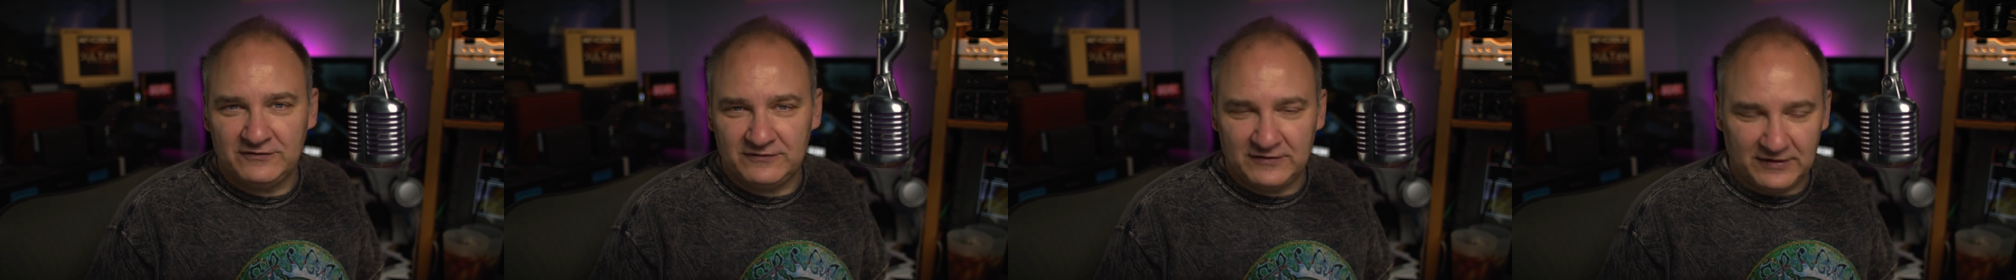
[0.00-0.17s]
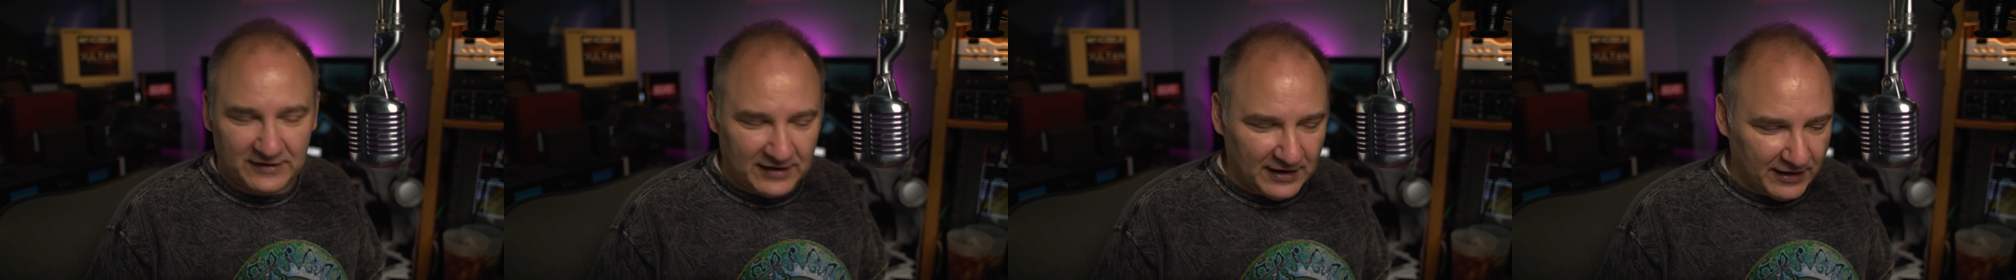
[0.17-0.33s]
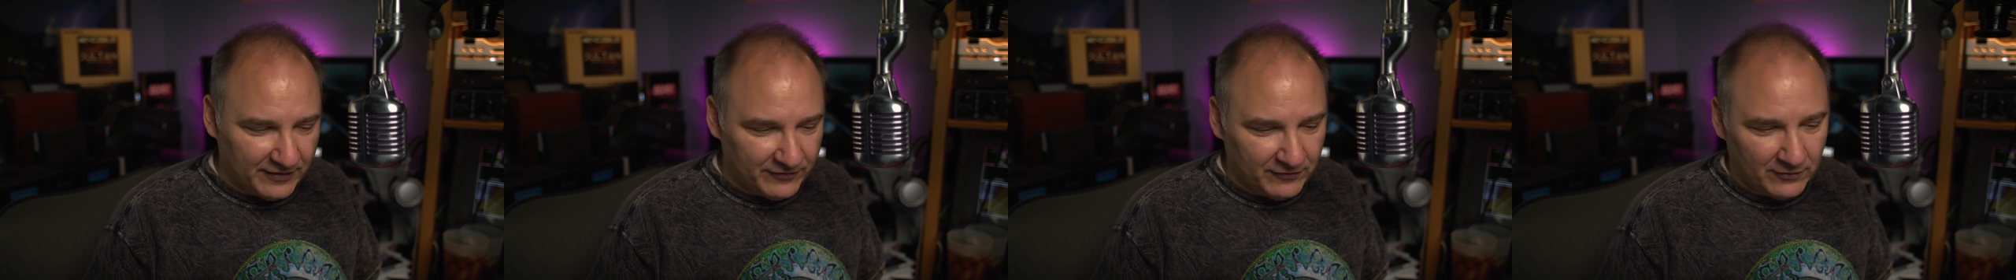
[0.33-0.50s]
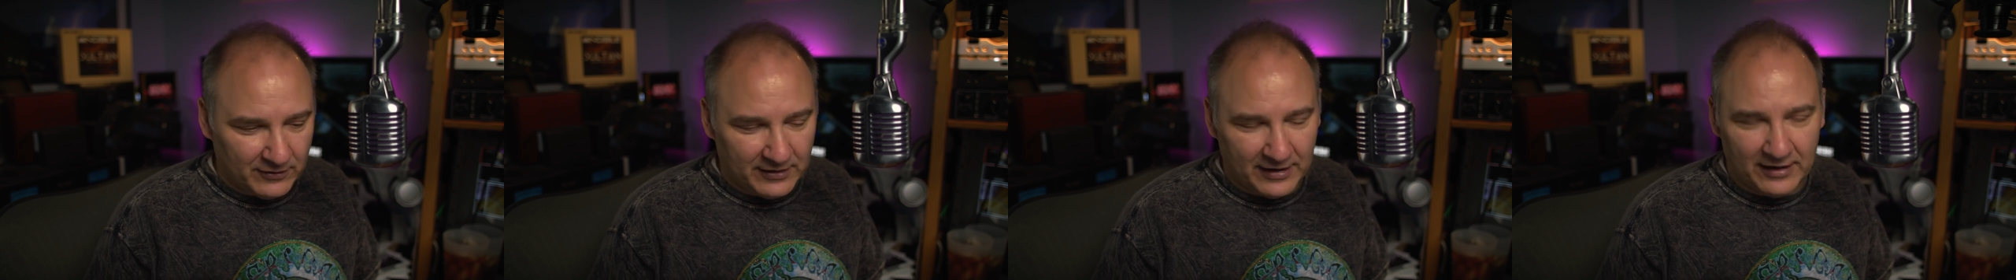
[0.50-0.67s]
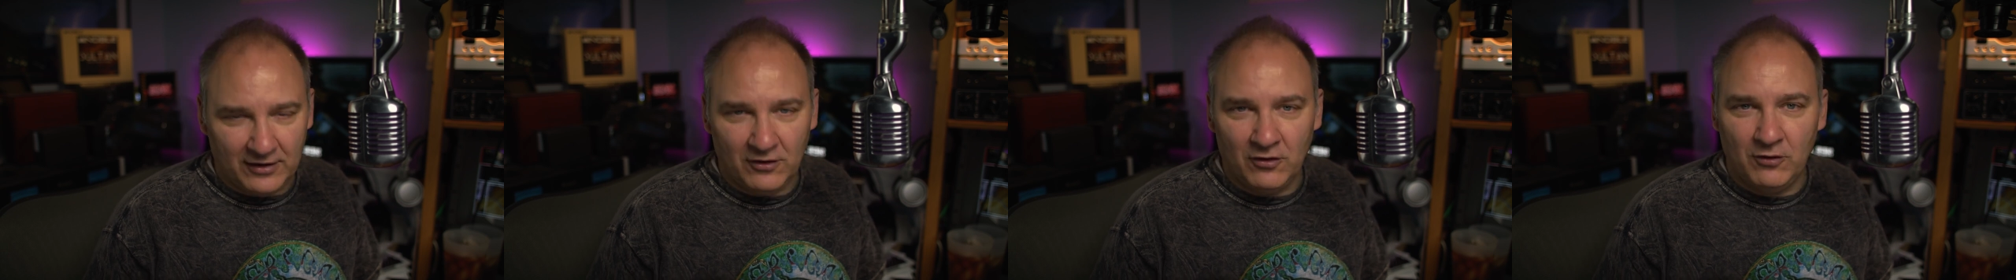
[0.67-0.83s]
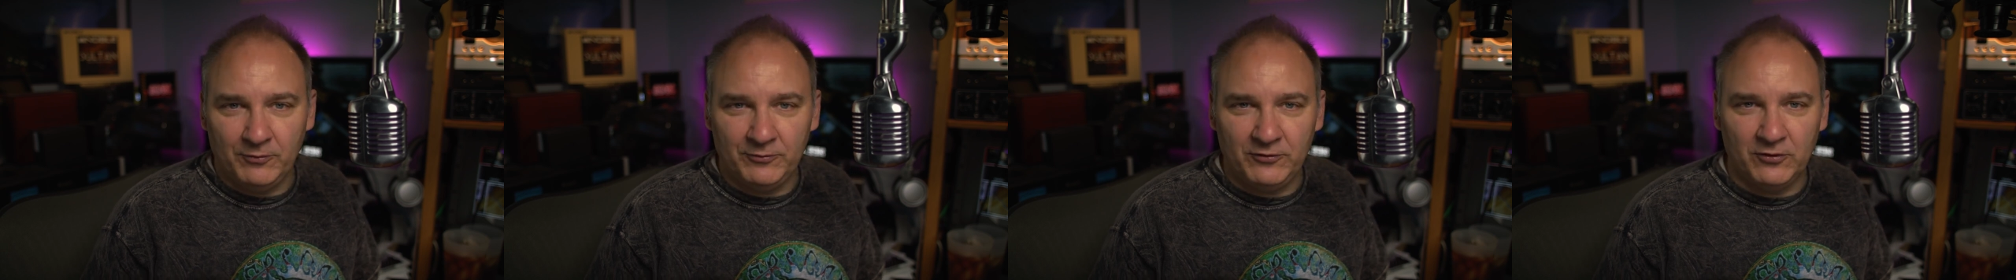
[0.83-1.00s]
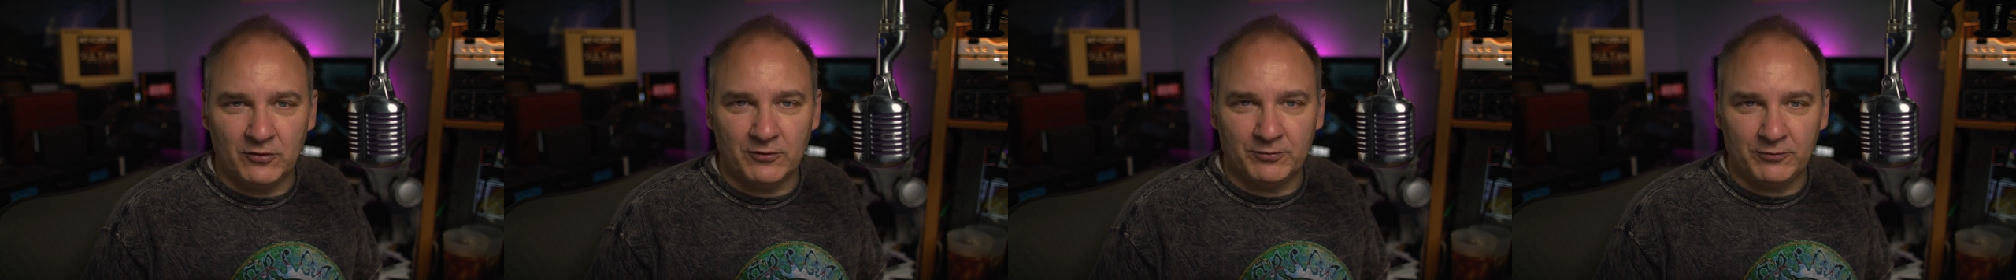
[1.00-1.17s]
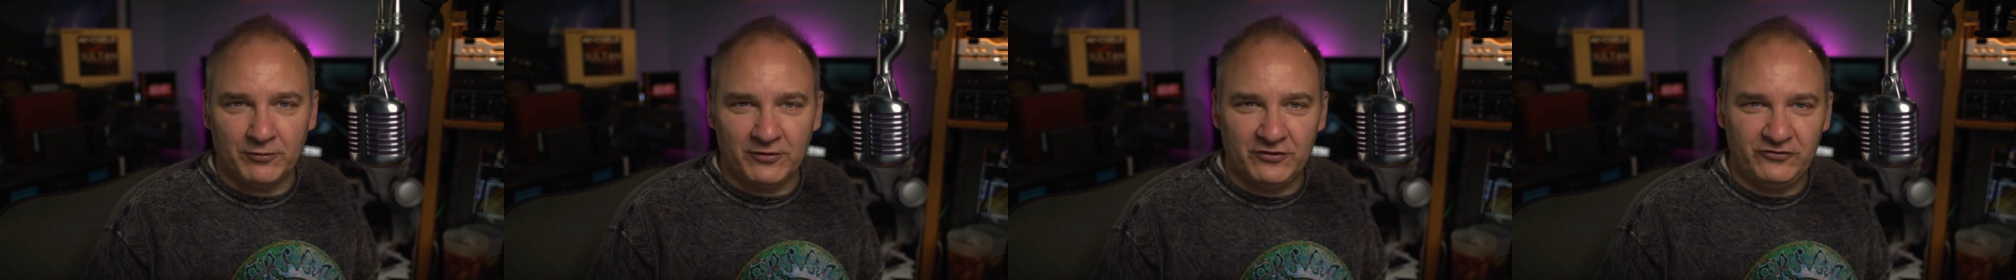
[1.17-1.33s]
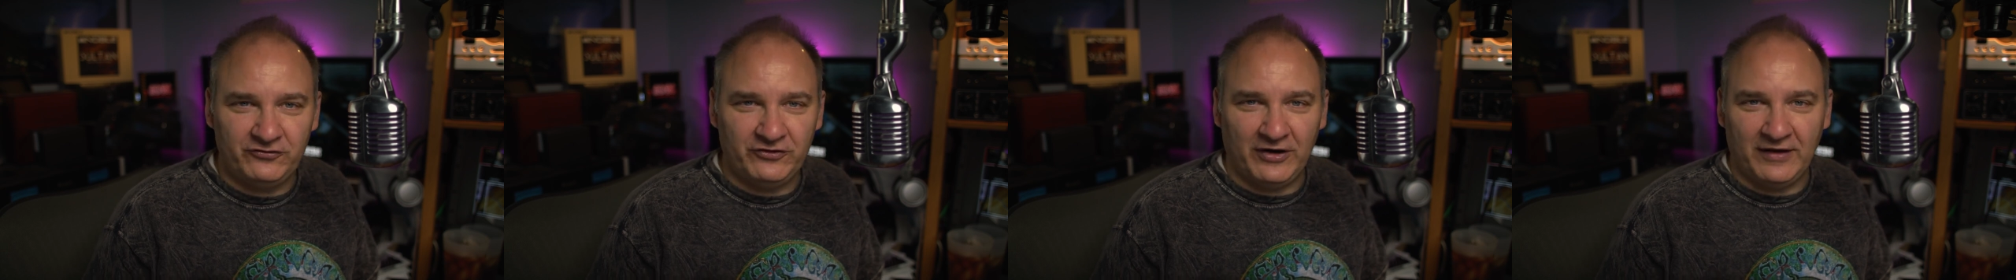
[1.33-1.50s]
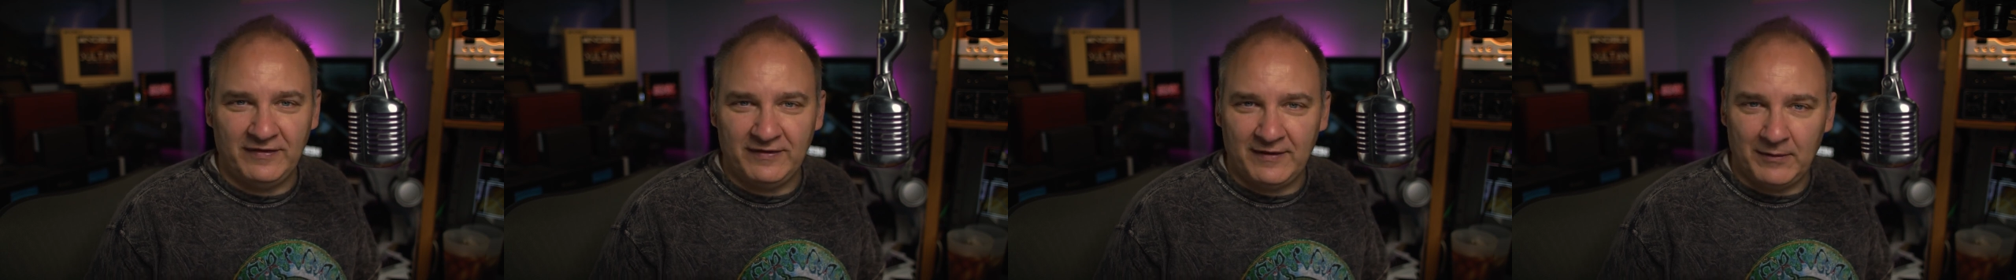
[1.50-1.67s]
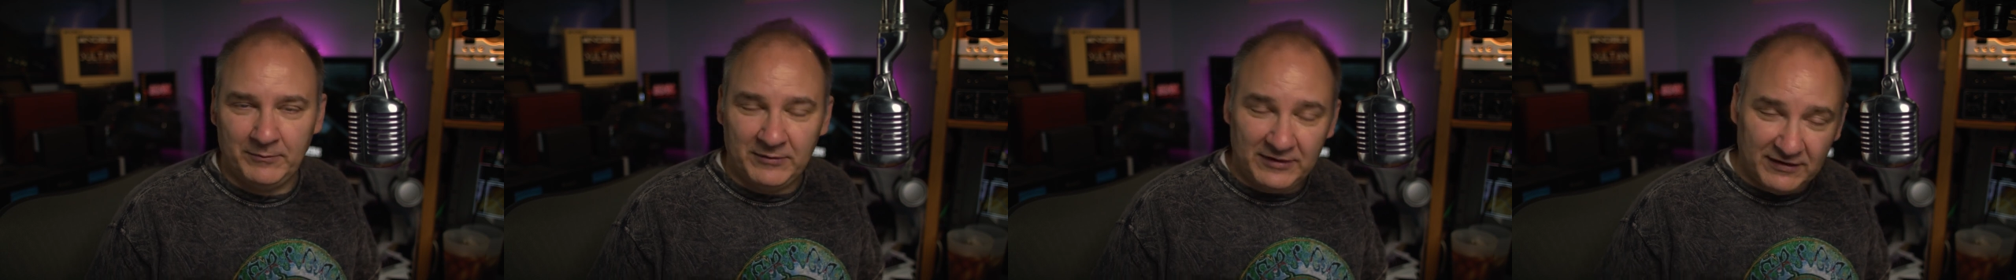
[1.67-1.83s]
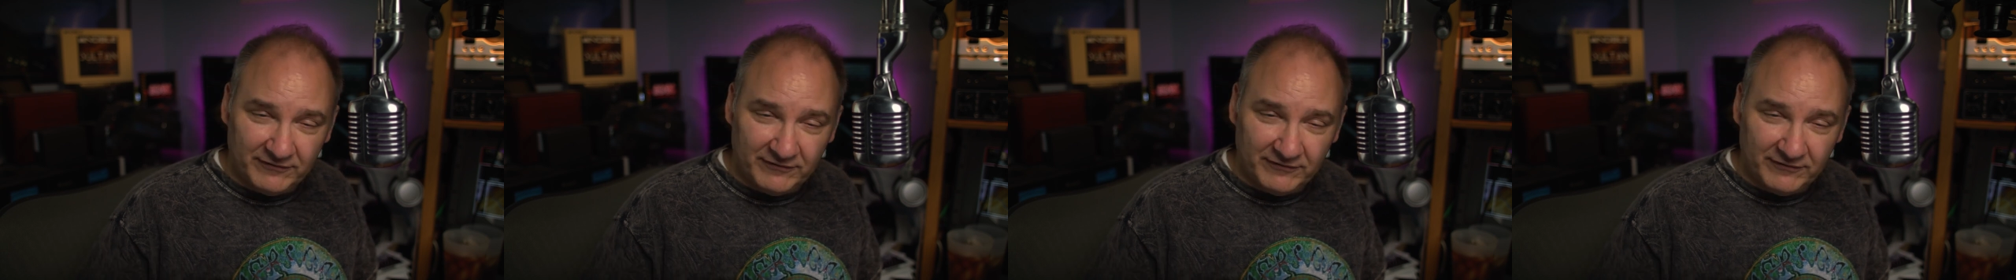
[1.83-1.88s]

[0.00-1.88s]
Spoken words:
together, and I hope you appreciate them.